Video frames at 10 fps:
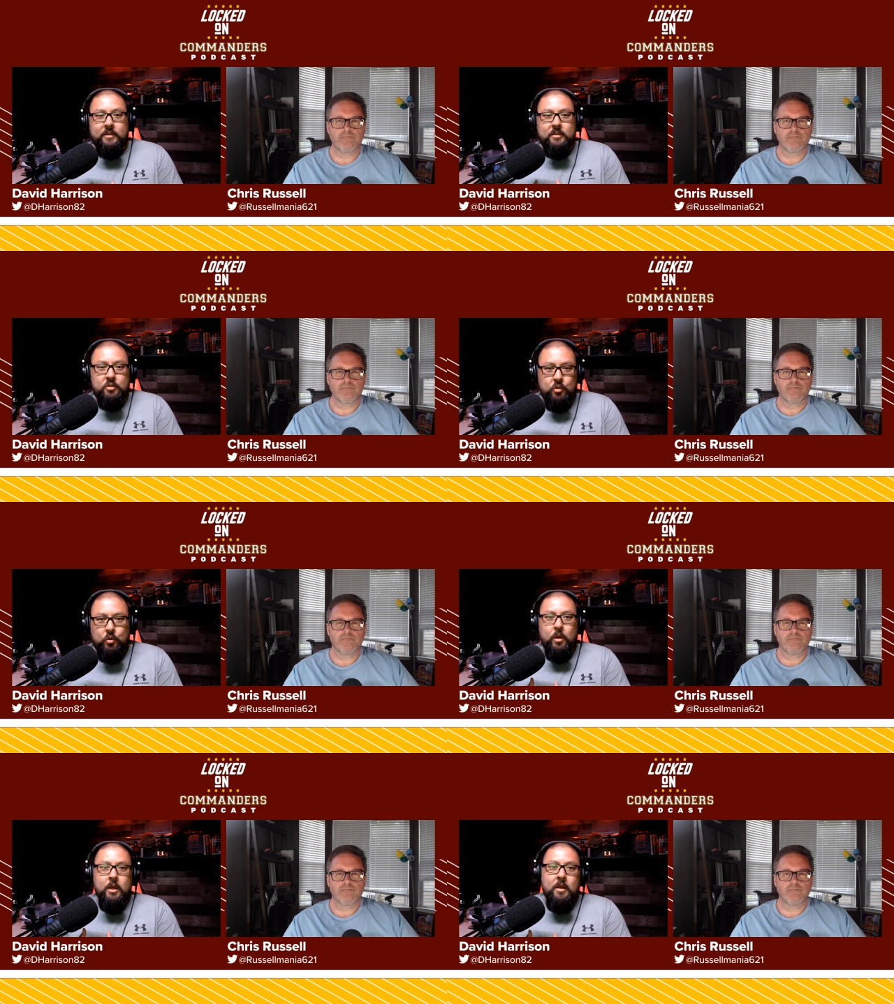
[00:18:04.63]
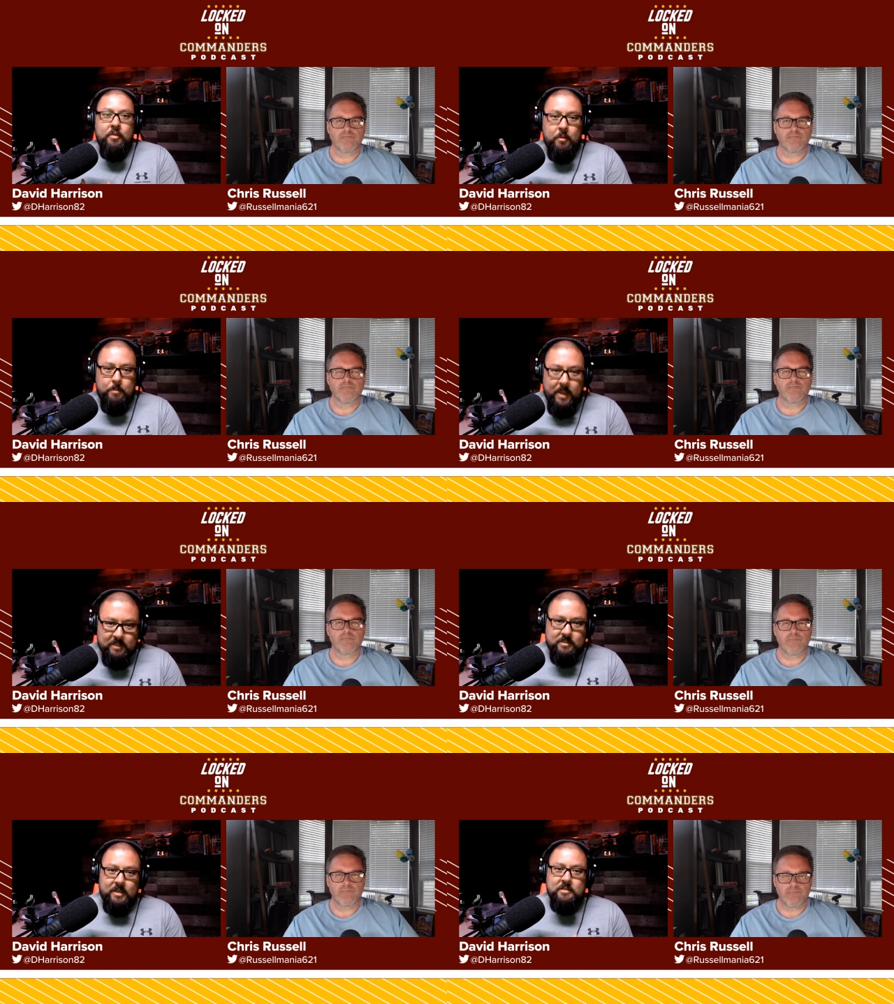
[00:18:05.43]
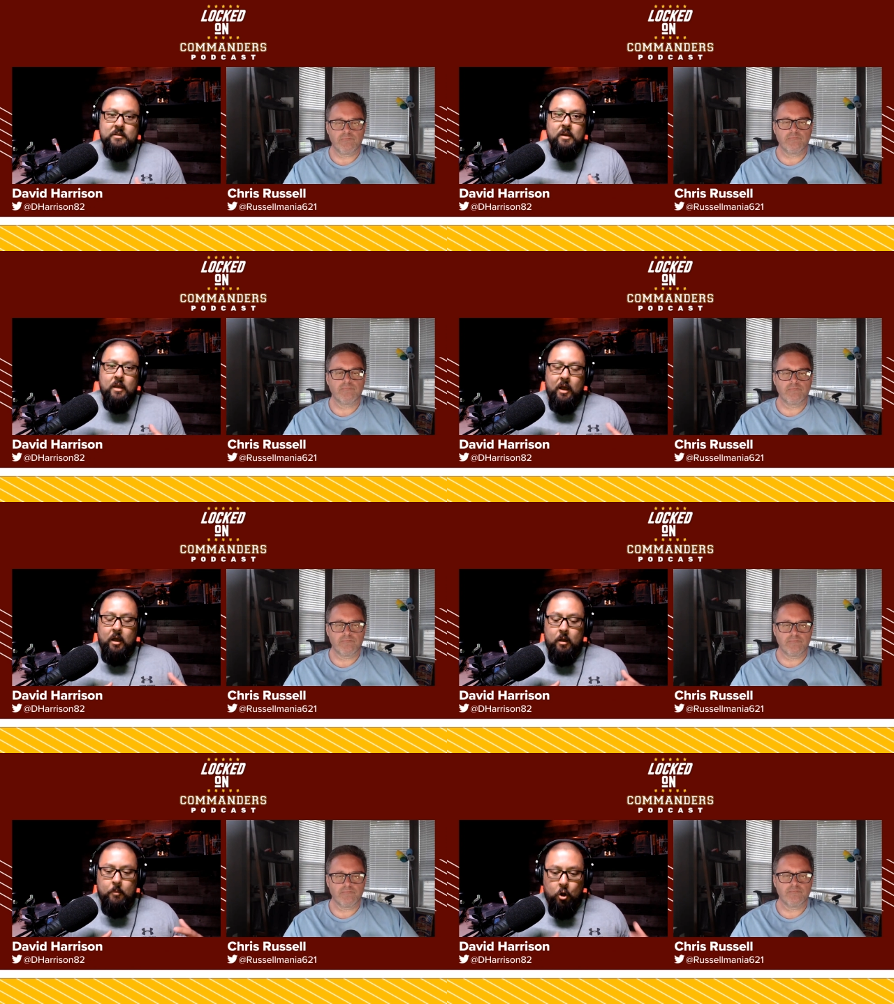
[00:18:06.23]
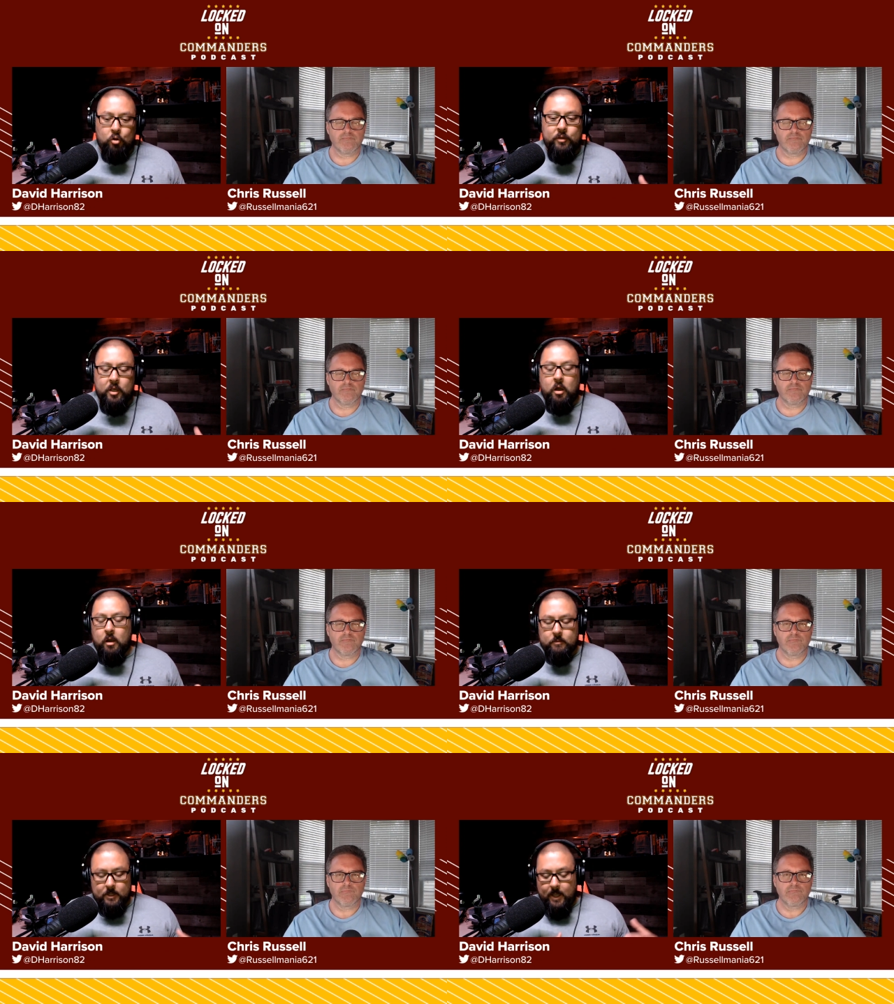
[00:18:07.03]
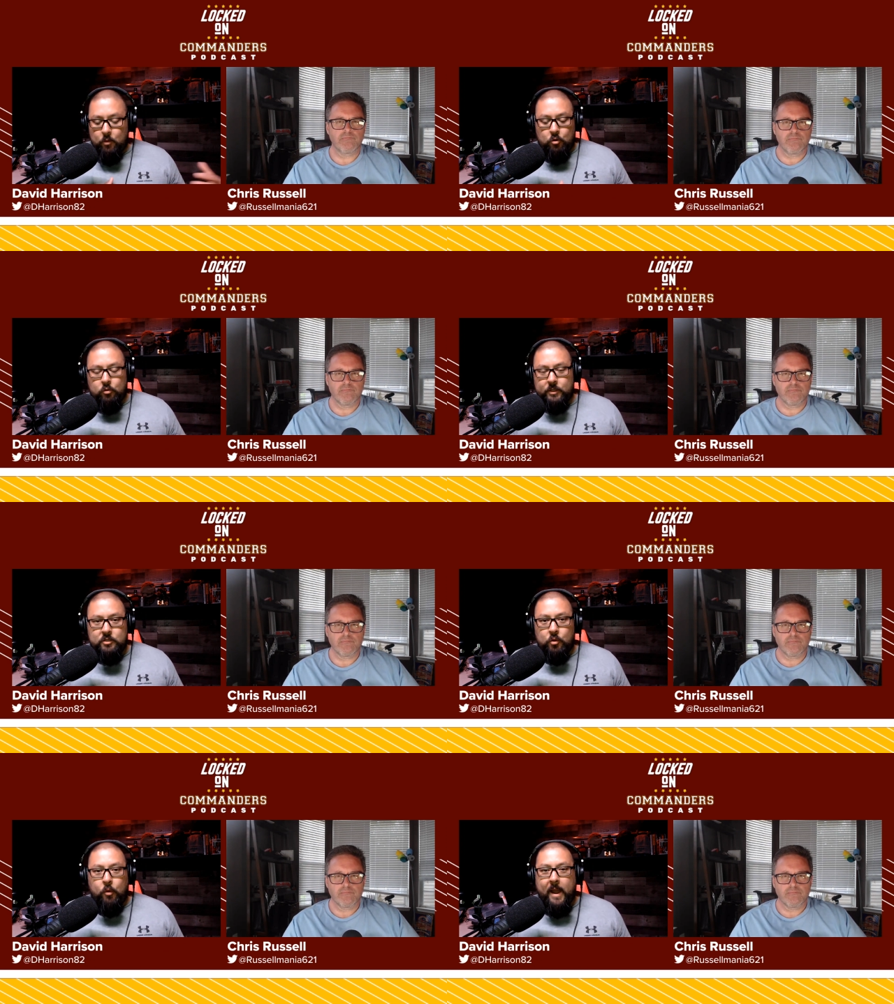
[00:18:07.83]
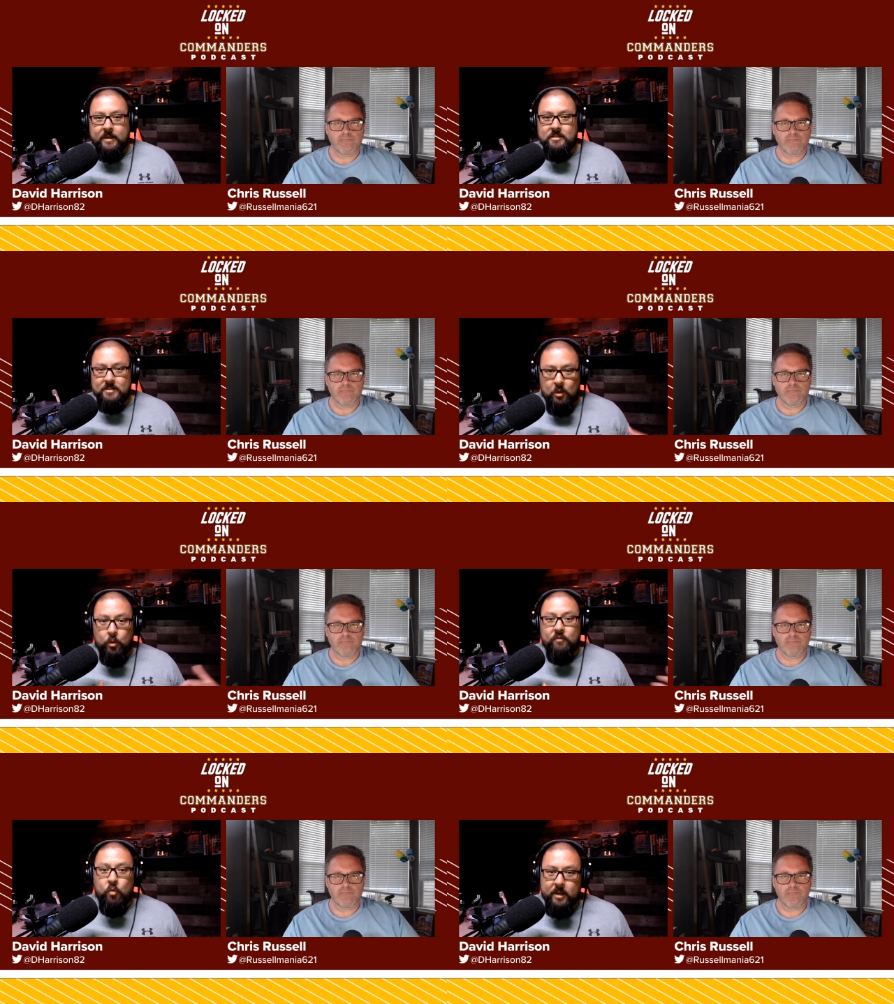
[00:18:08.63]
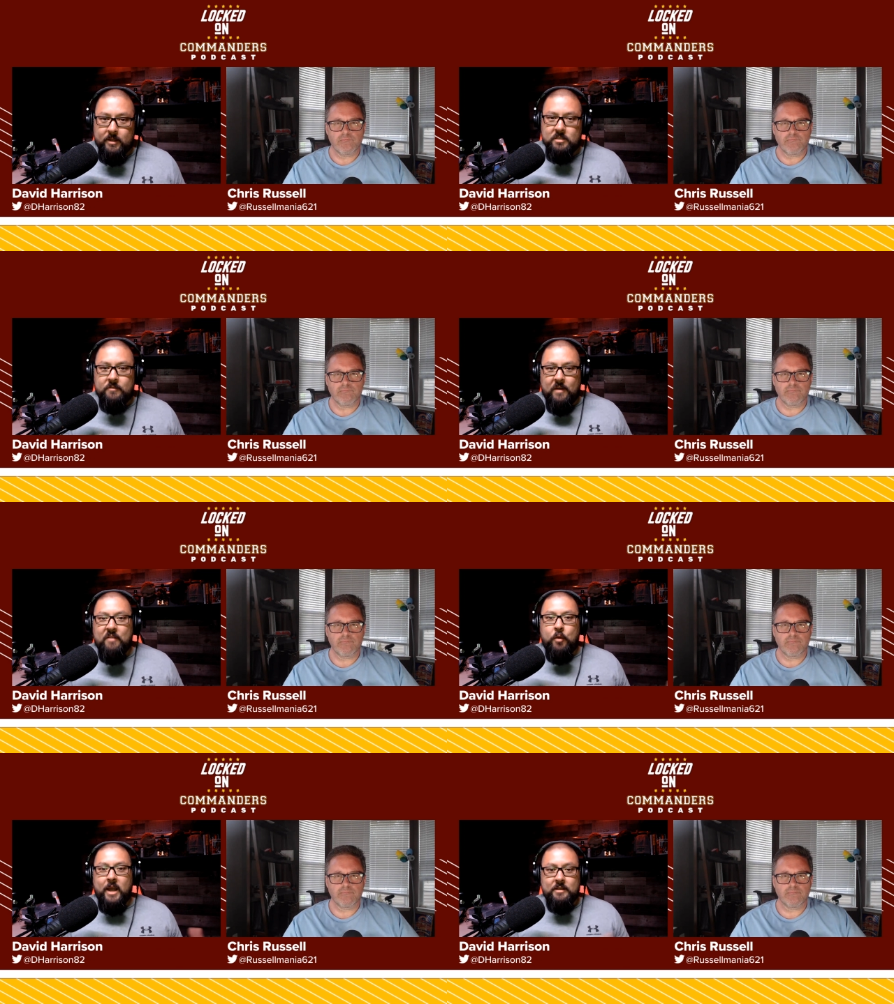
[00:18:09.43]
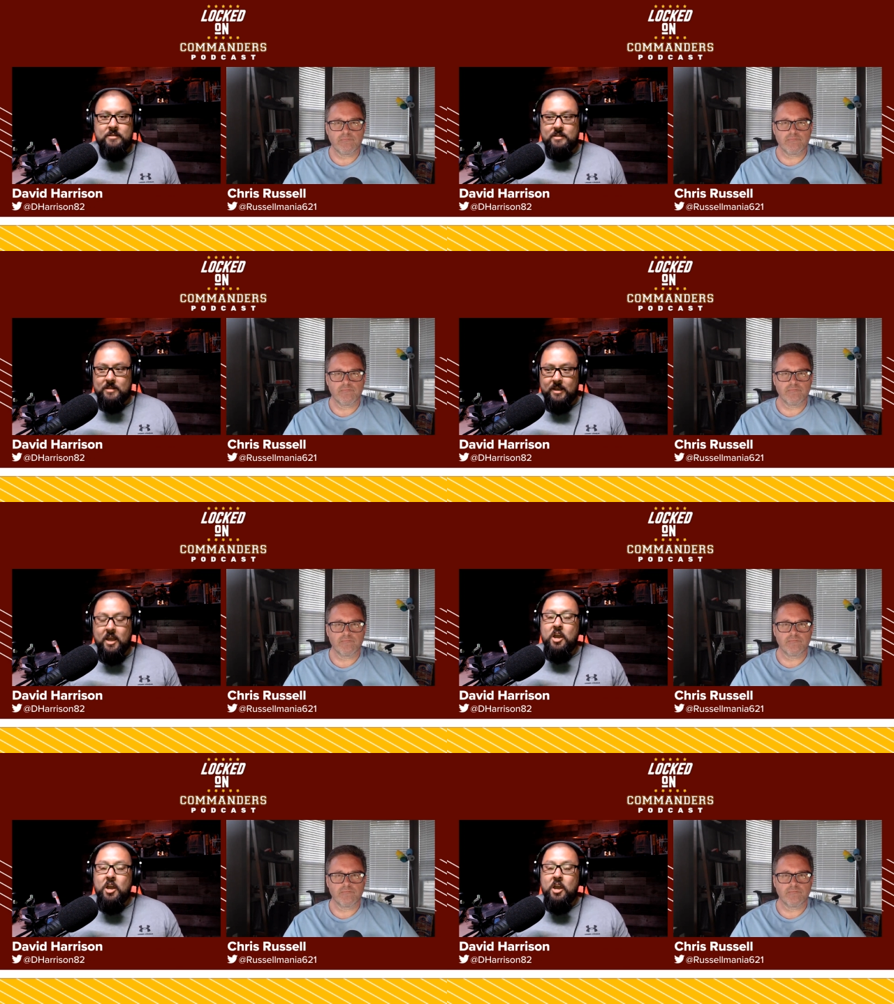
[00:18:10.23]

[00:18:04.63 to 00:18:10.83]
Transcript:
Speaker 1: to do the basics. Um, early on, again, we're only two practices that we've witnessed, five practices in.